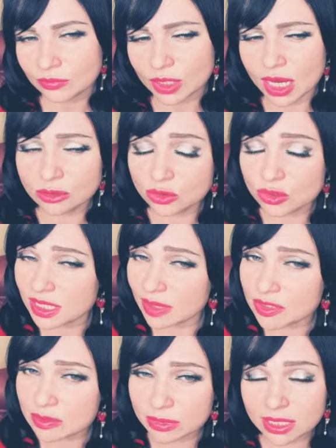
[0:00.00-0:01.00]
how to
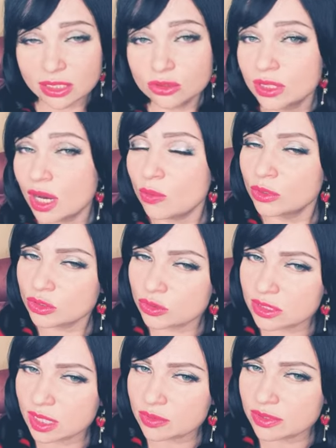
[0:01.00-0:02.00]
stop them and i do not want to
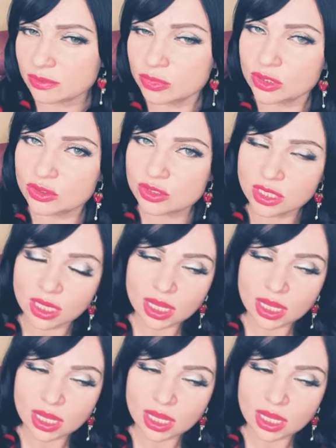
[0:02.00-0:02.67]
stop them because